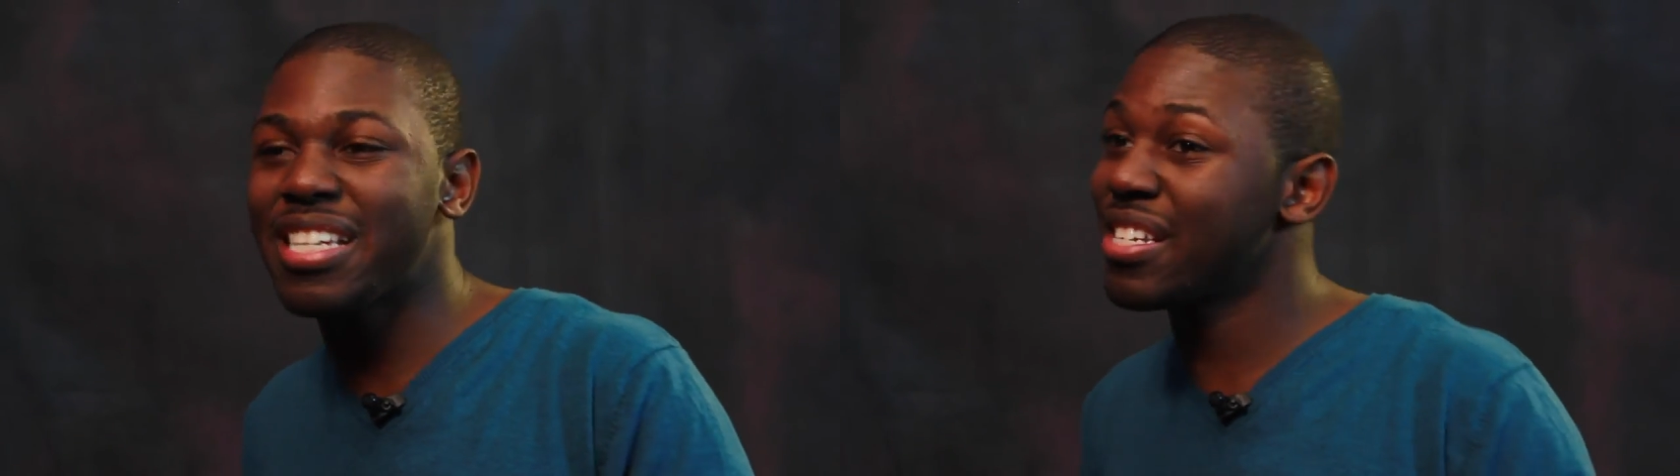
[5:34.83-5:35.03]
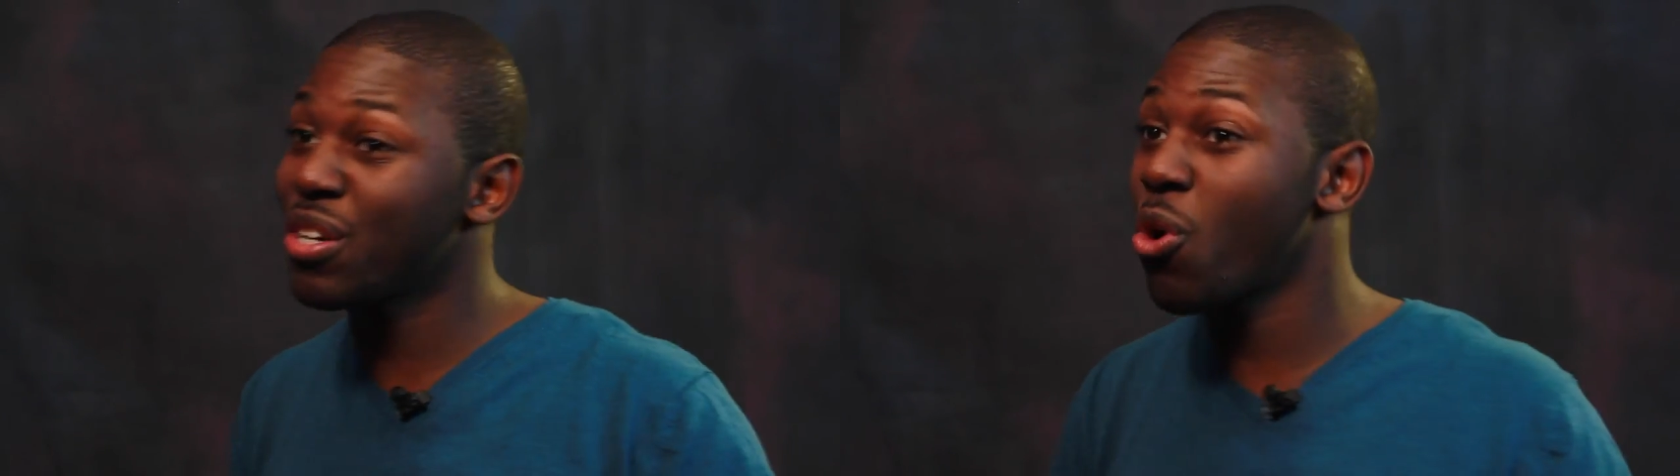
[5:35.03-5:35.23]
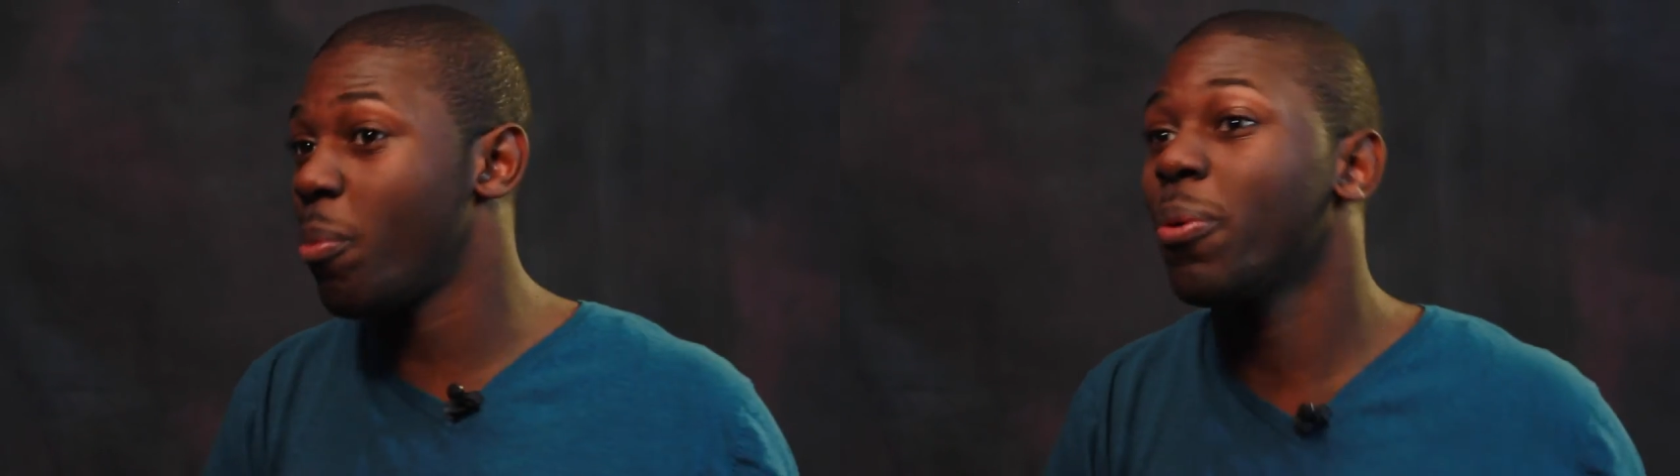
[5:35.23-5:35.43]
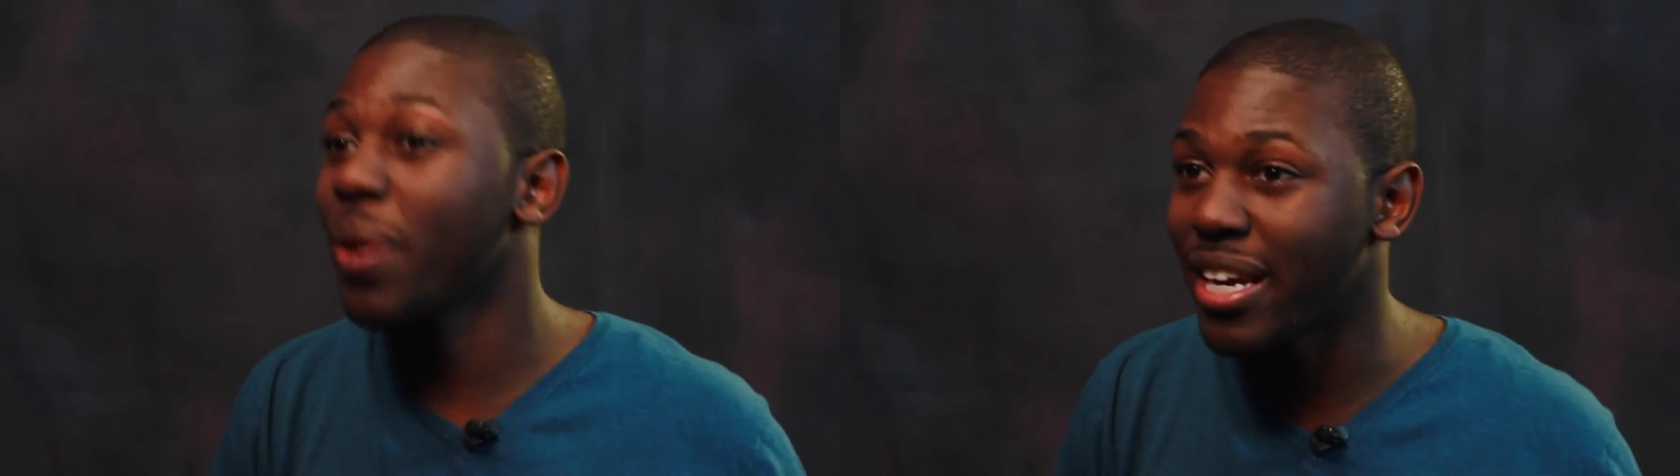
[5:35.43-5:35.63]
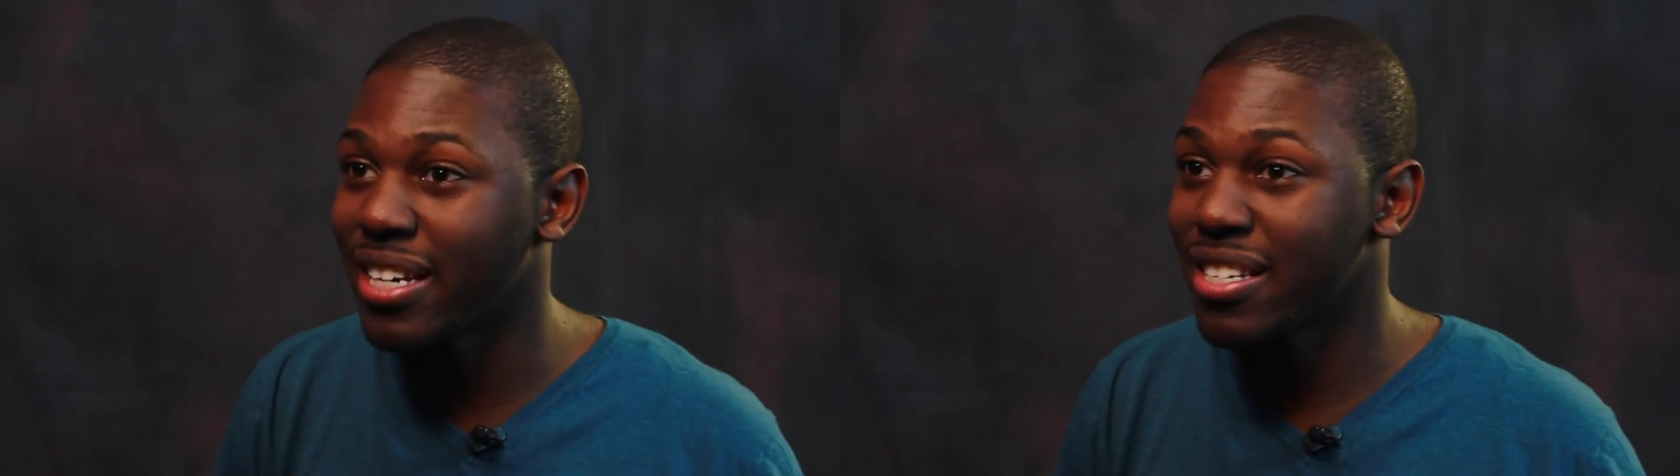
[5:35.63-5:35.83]
is
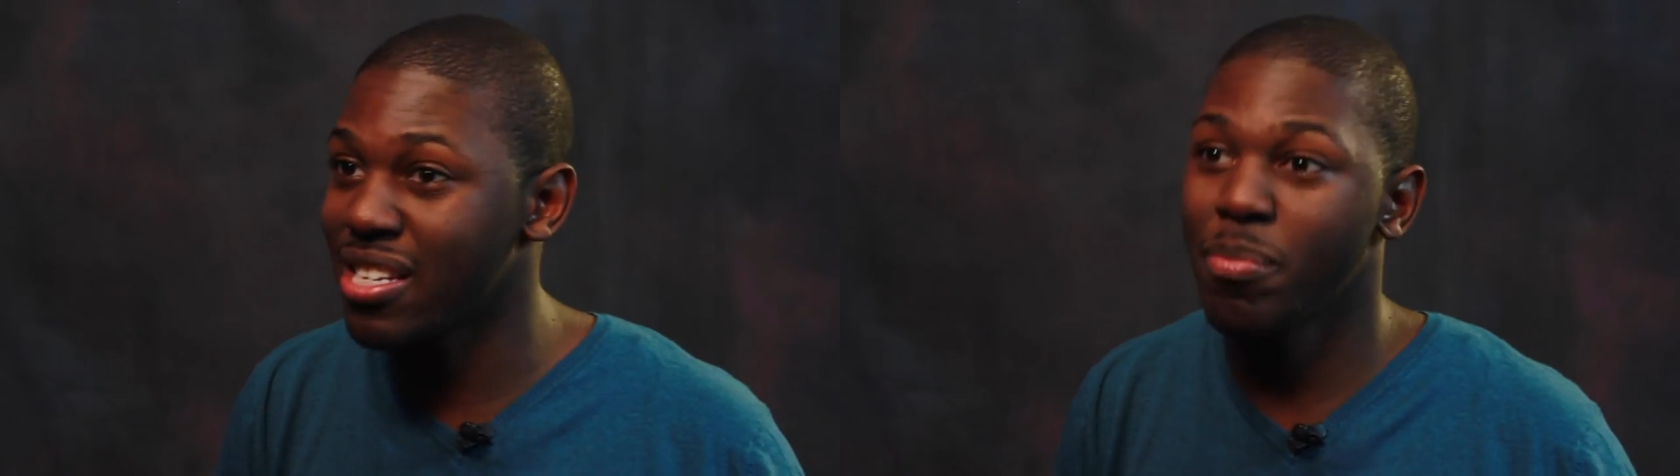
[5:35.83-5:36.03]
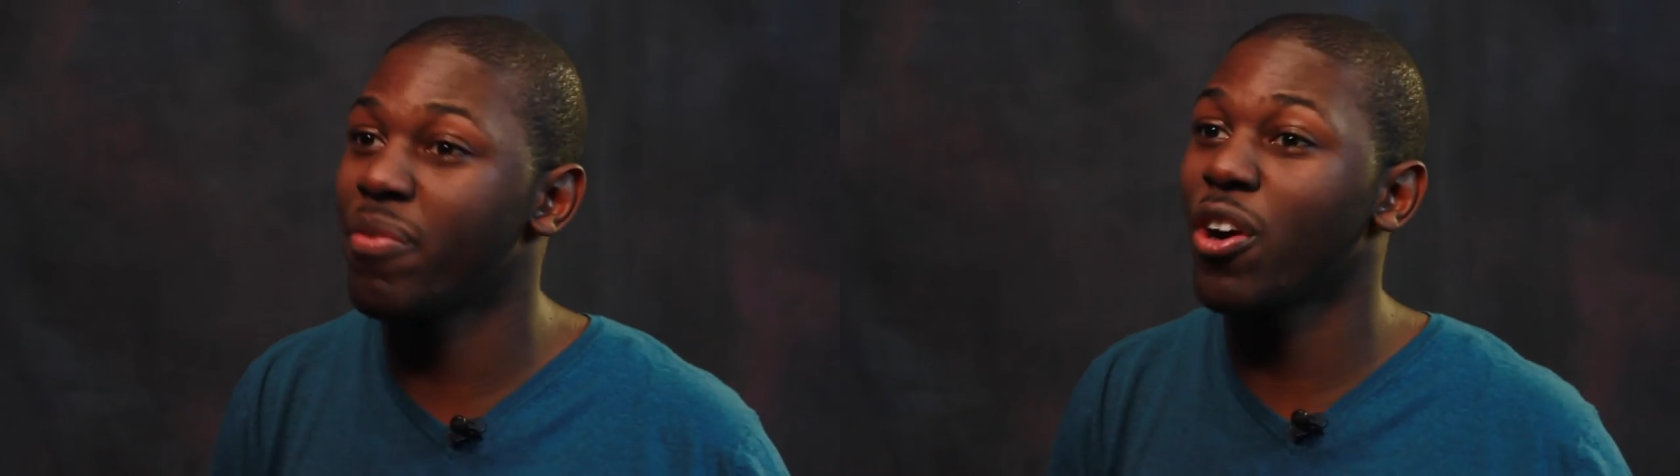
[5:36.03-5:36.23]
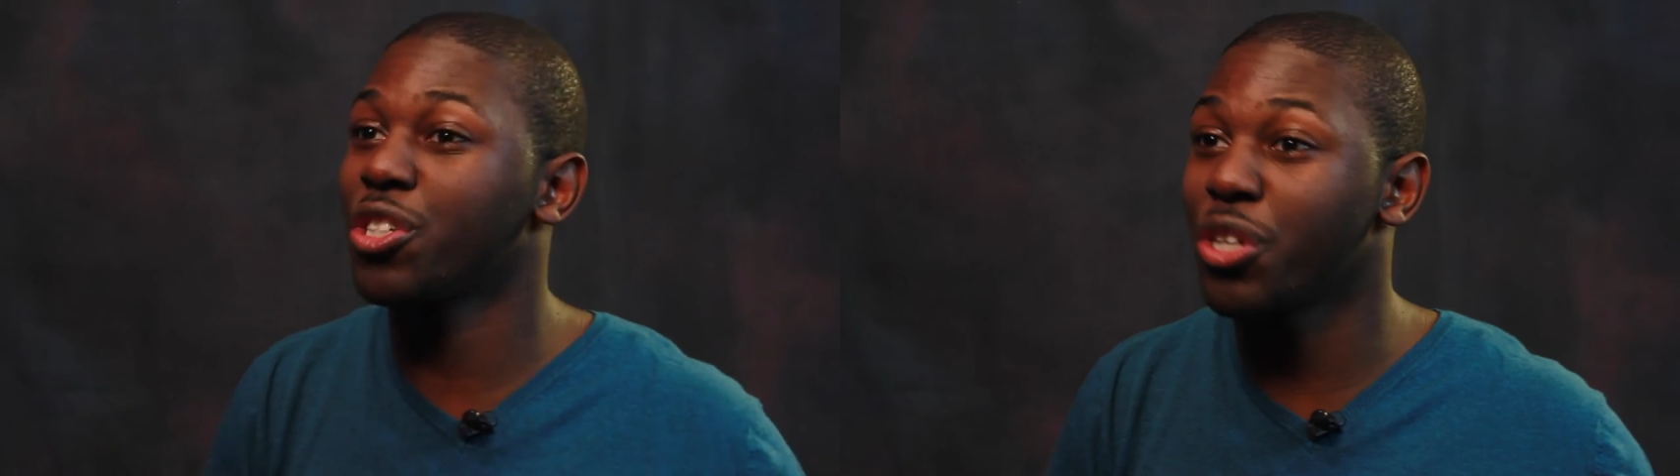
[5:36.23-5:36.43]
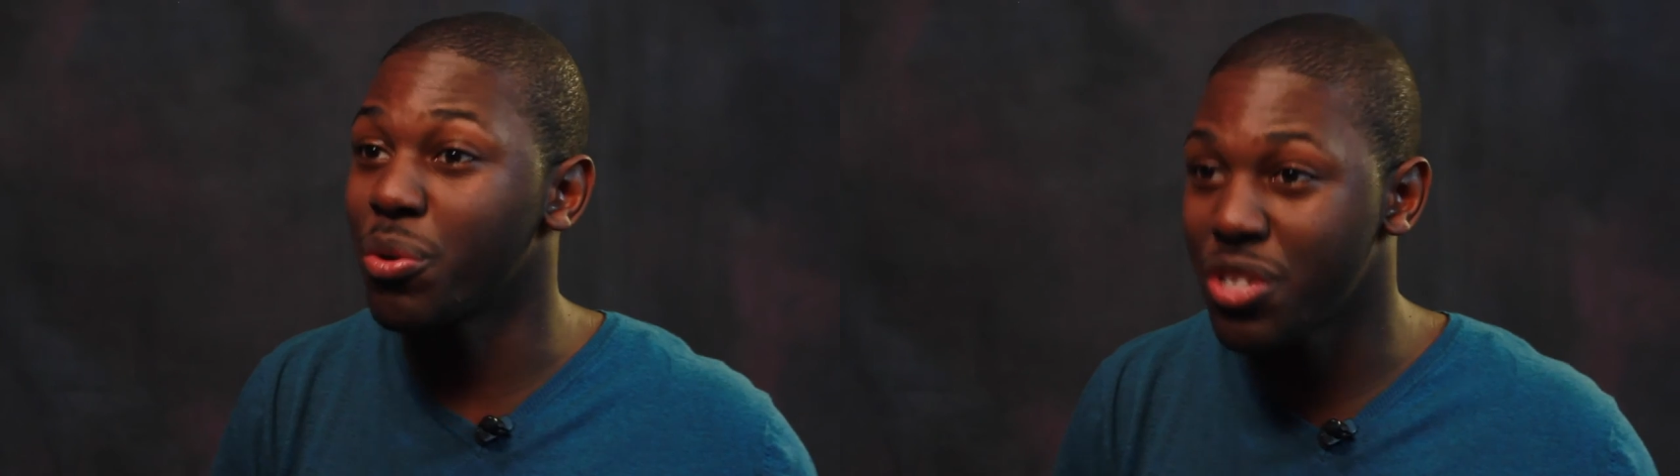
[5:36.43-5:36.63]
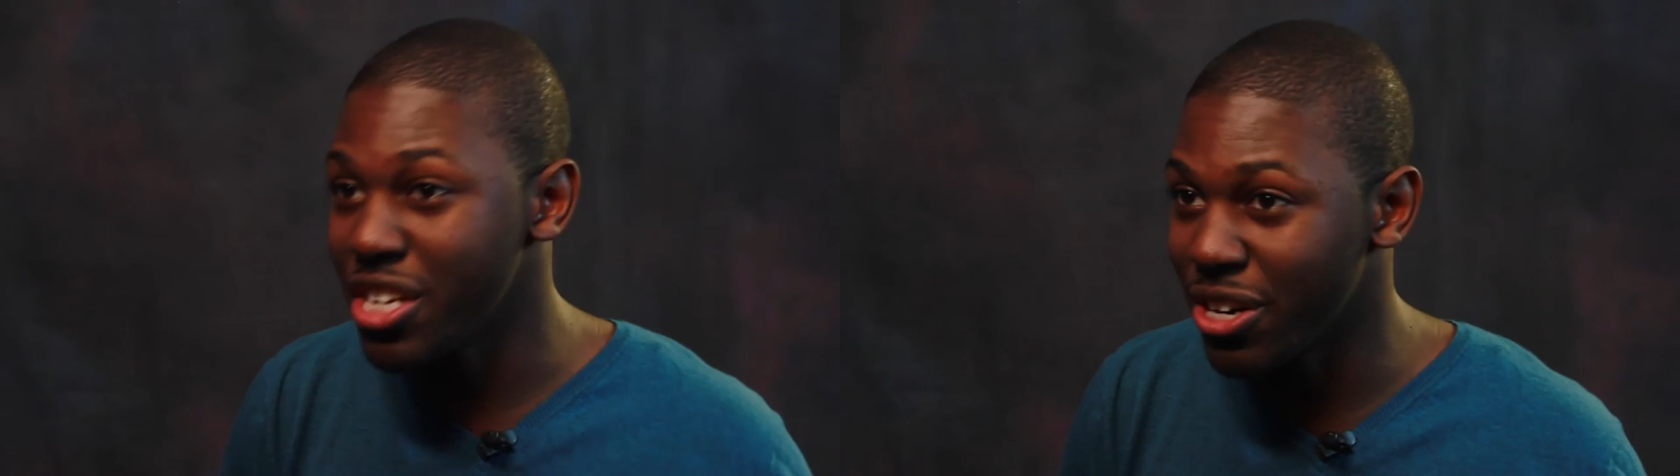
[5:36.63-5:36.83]
incorporated in some of our
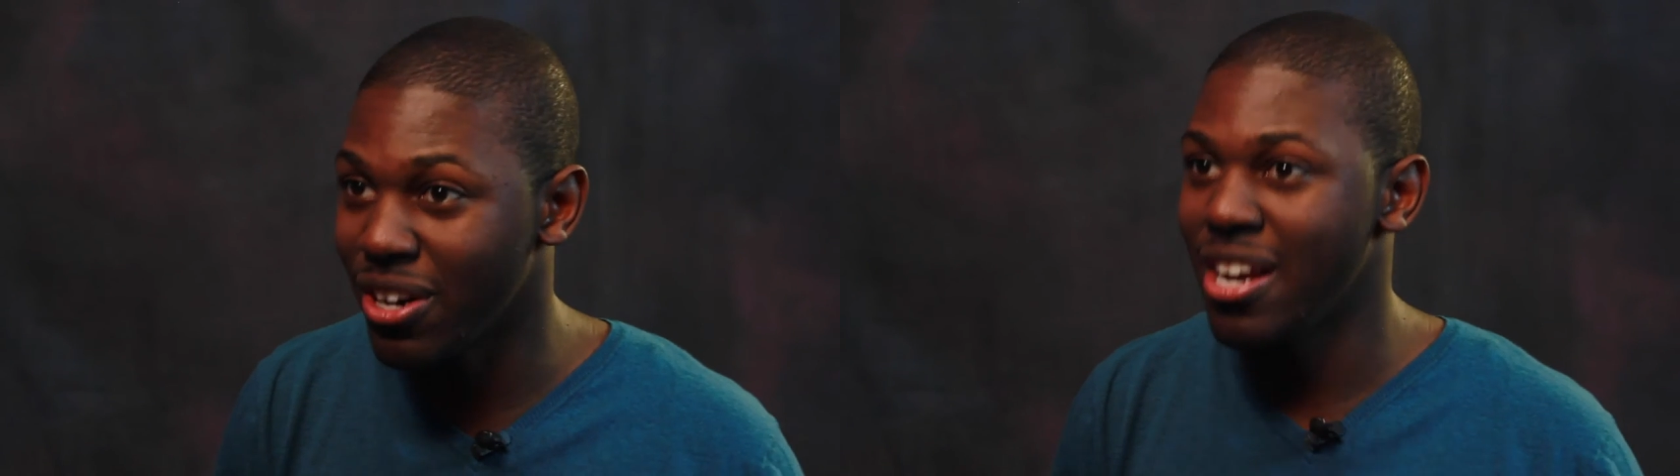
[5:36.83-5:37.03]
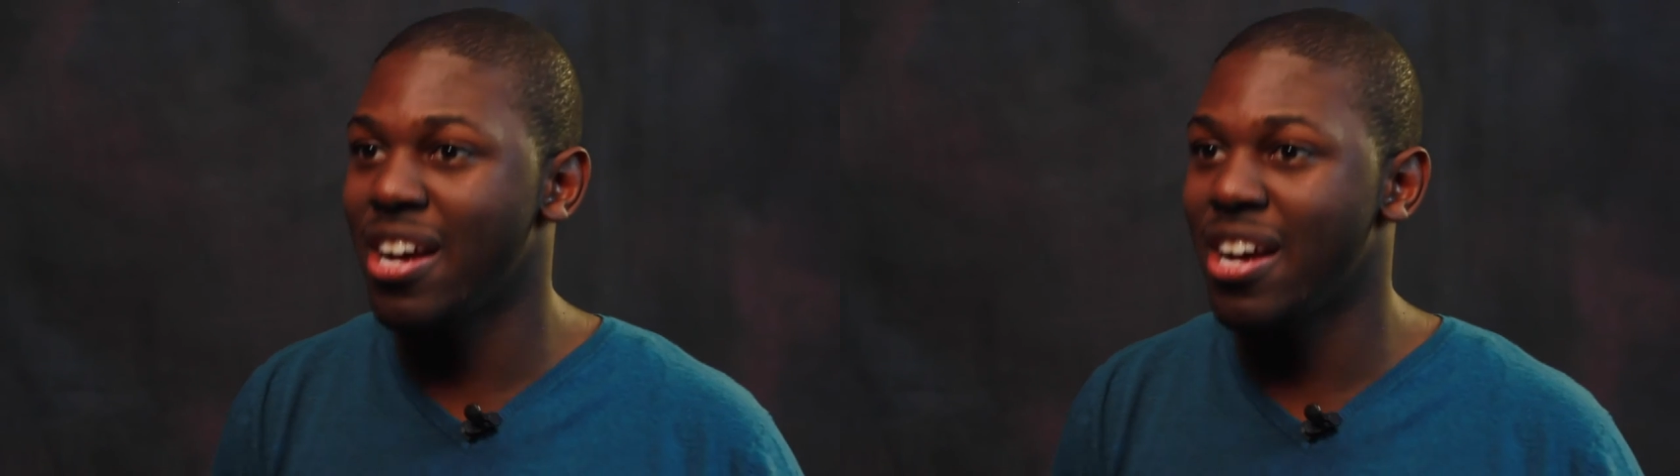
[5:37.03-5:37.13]
shows here